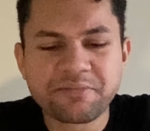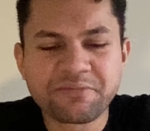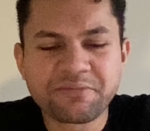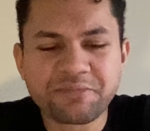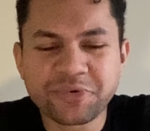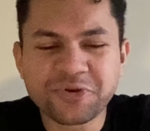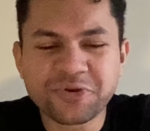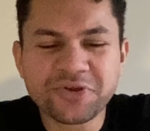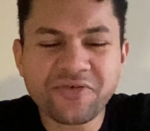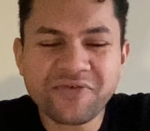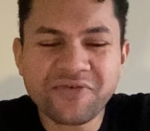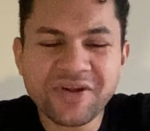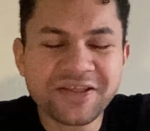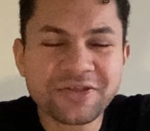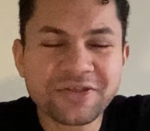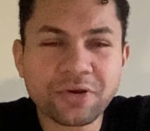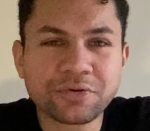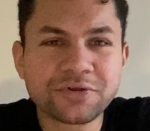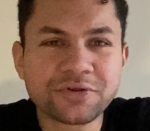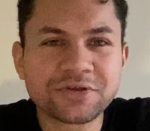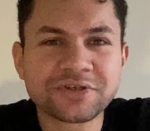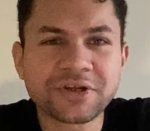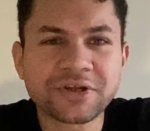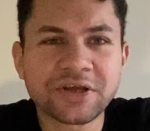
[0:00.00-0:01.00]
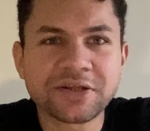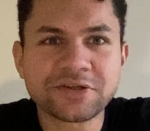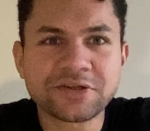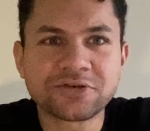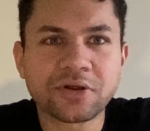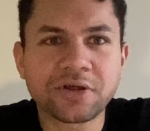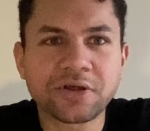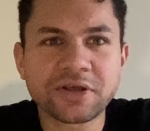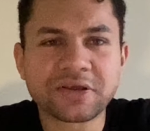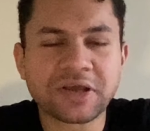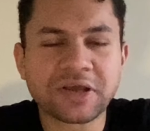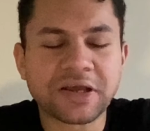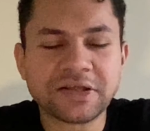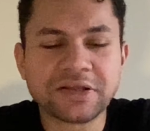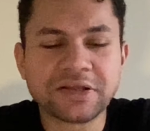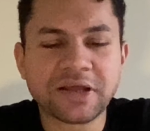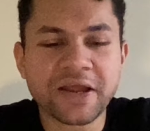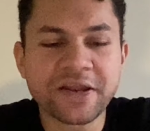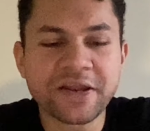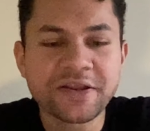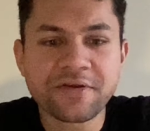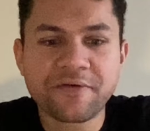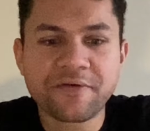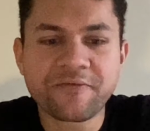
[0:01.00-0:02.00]
But you don't really notice it. It's not like
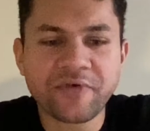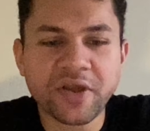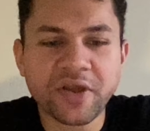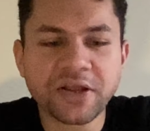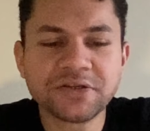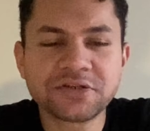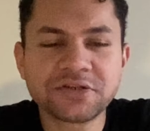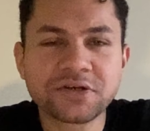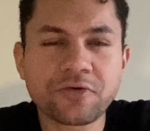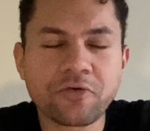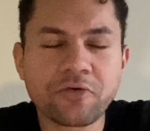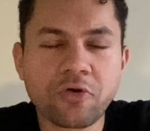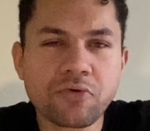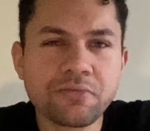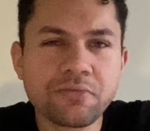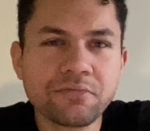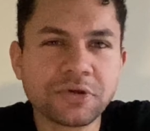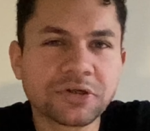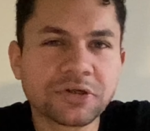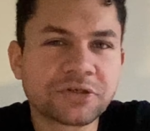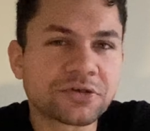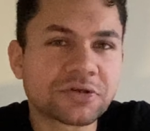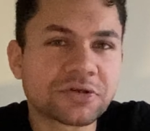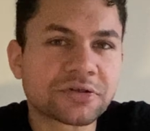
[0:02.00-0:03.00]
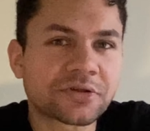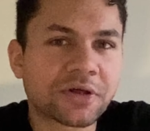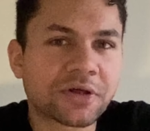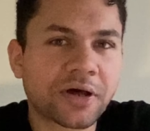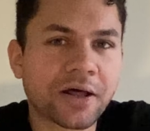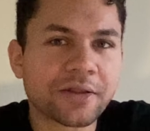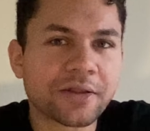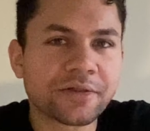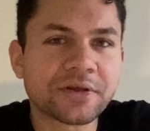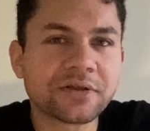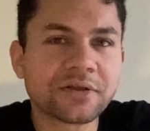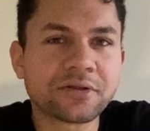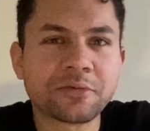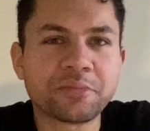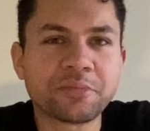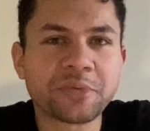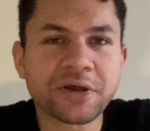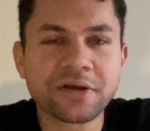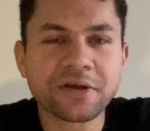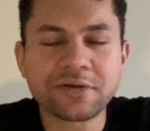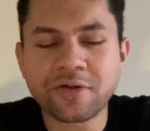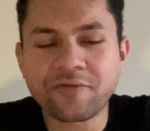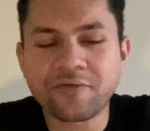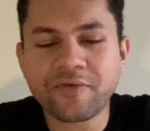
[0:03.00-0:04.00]
in your face chrome, it's just a little
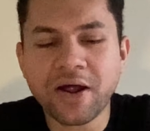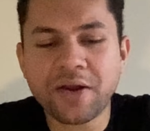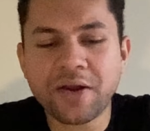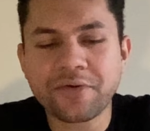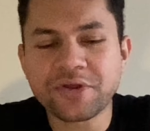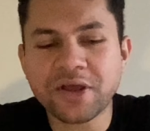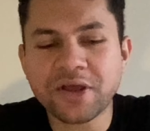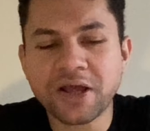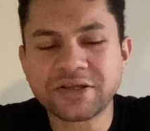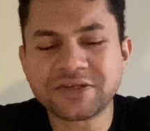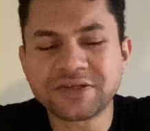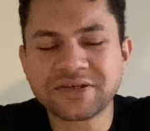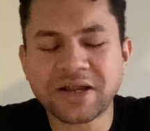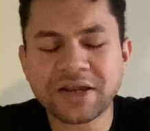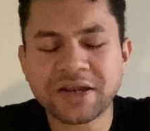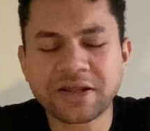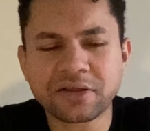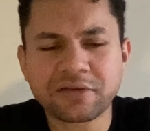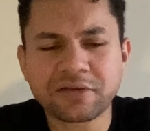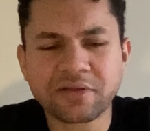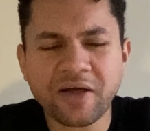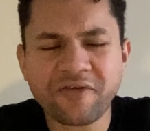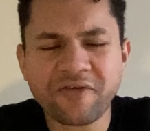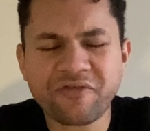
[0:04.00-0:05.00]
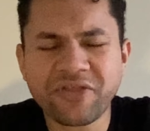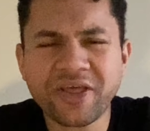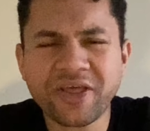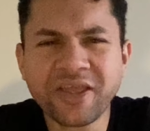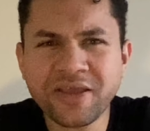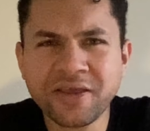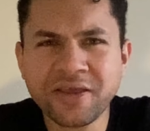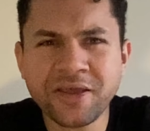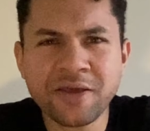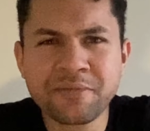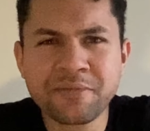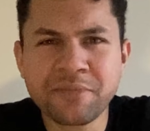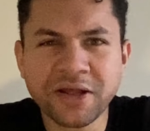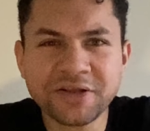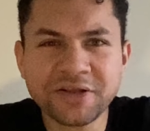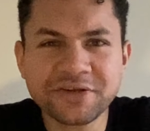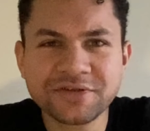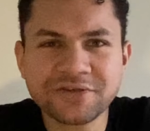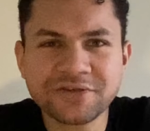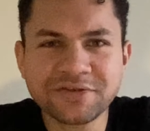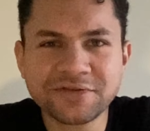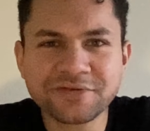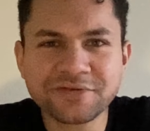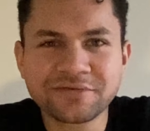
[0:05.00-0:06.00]
bit around the edge, and I think it
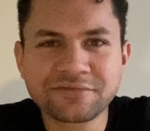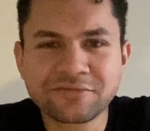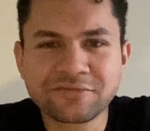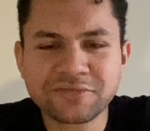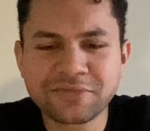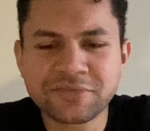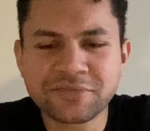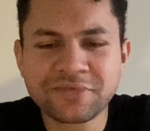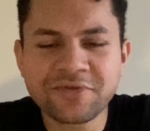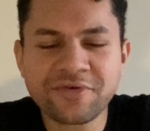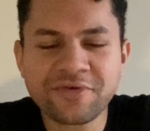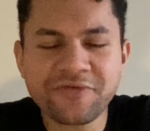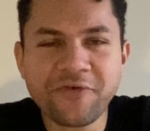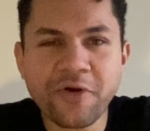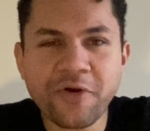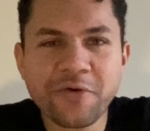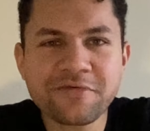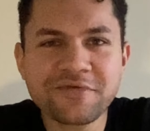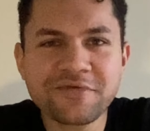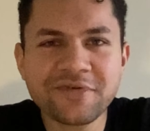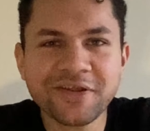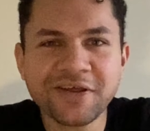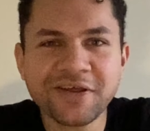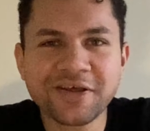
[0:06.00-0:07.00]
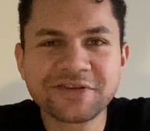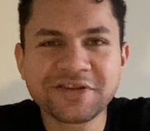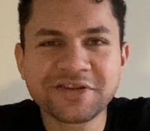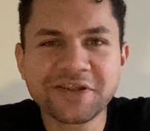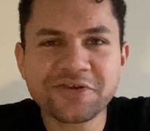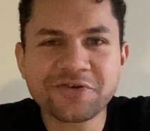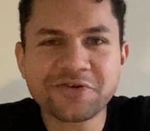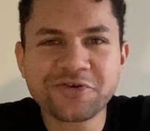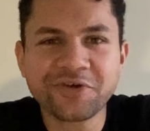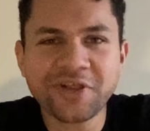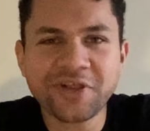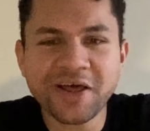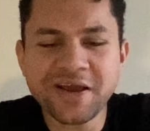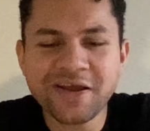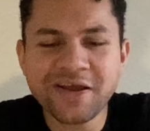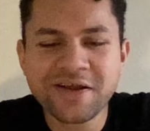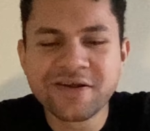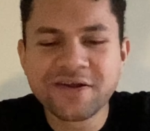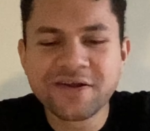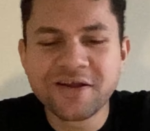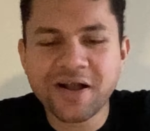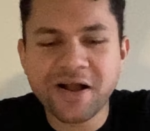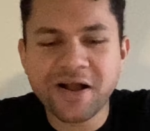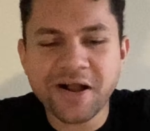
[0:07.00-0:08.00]
matches the phone, is in the colour.
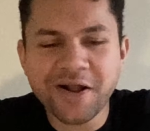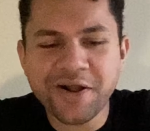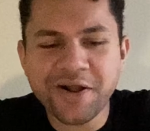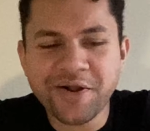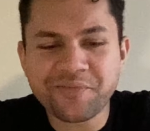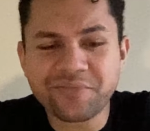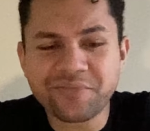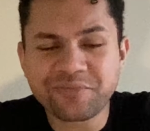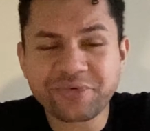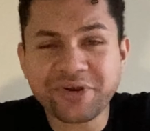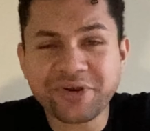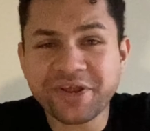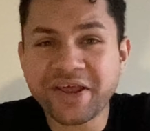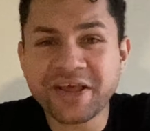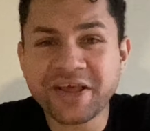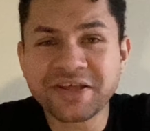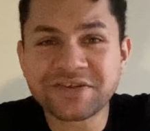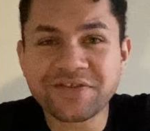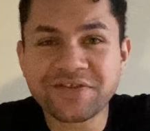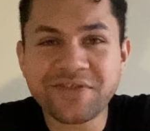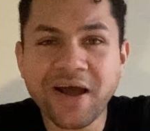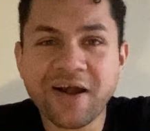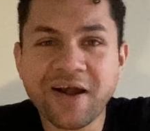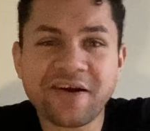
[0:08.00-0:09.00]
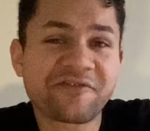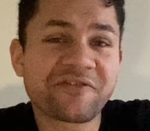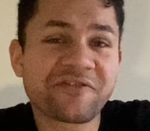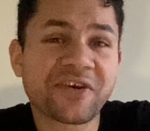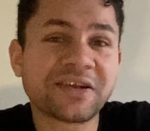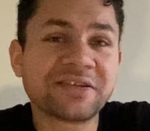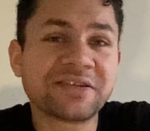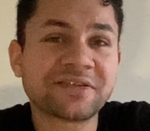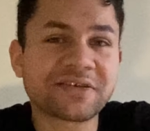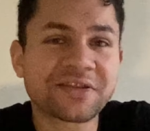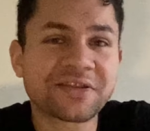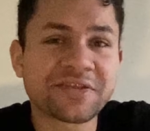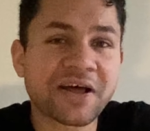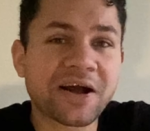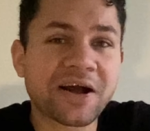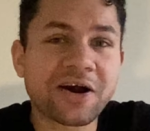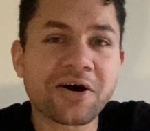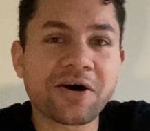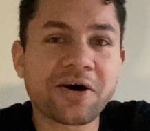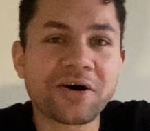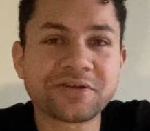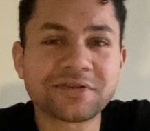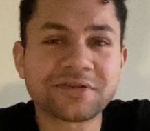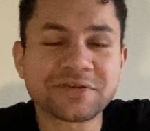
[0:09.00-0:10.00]
But it is that faint and that
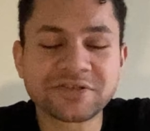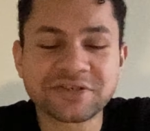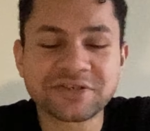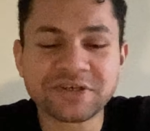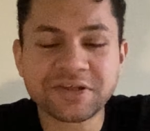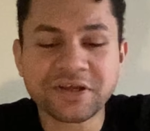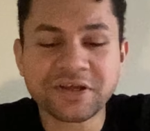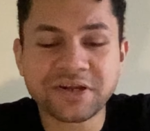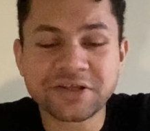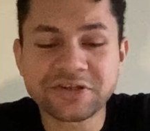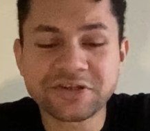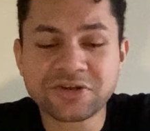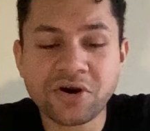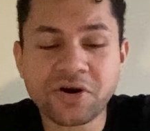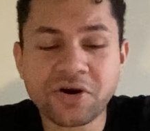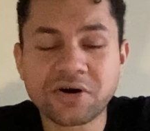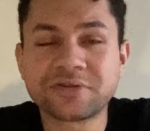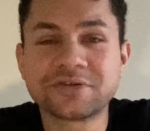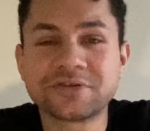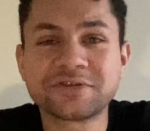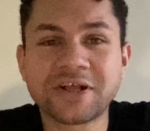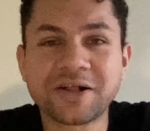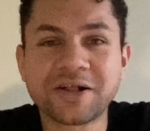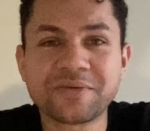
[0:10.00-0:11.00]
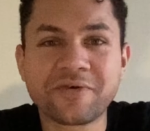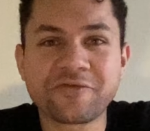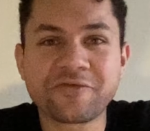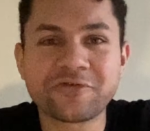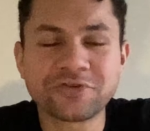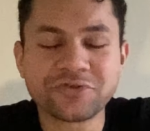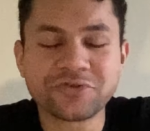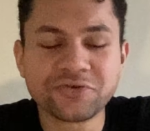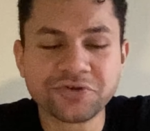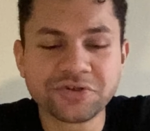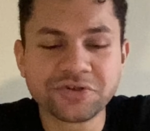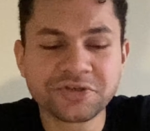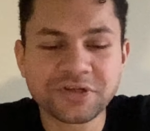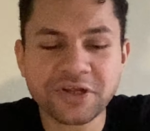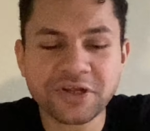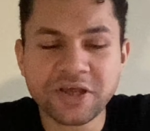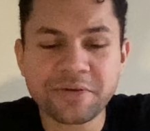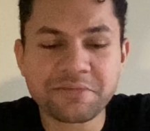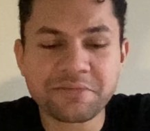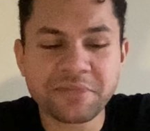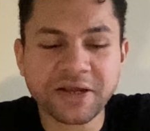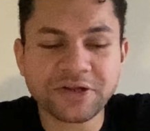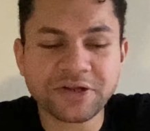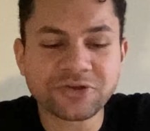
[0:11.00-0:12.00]
hard to see that it's hard to tell whether it does.
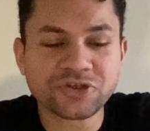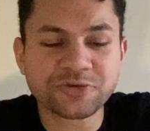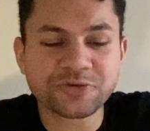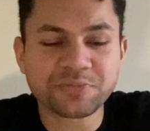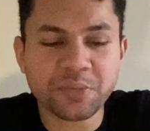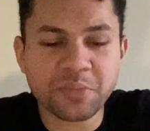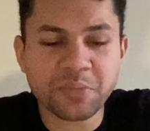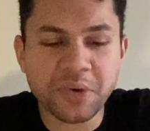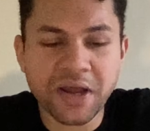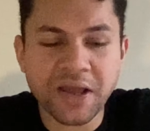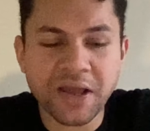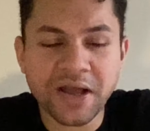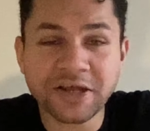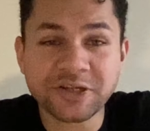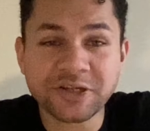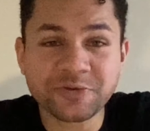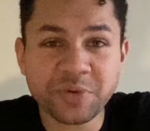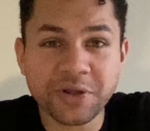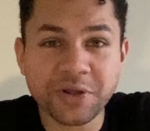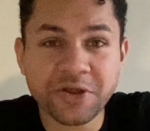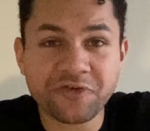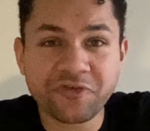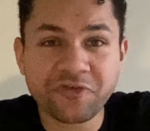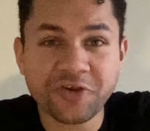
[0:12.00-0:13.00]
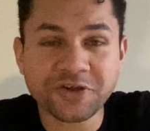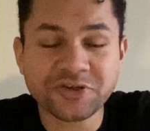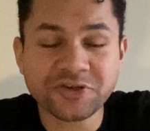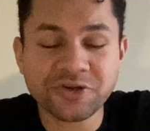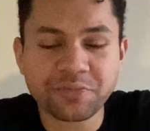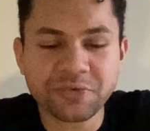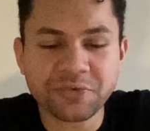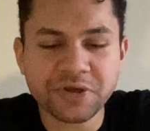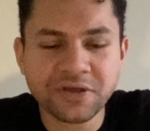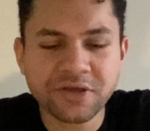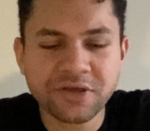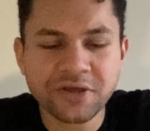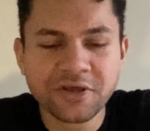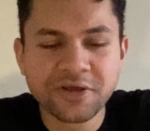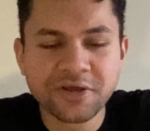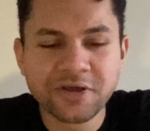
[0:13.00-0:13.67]
It might just be my eyes playing tricks on me.